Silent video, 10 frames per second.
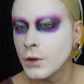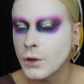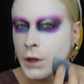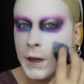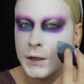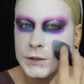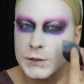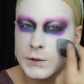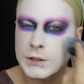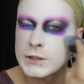Okay,
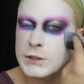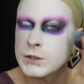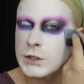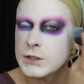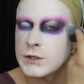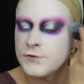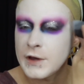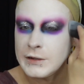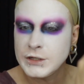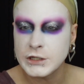so this is just the
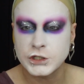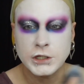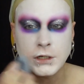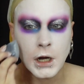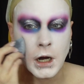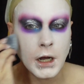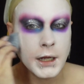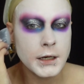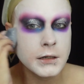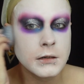foundation
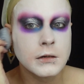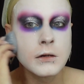on.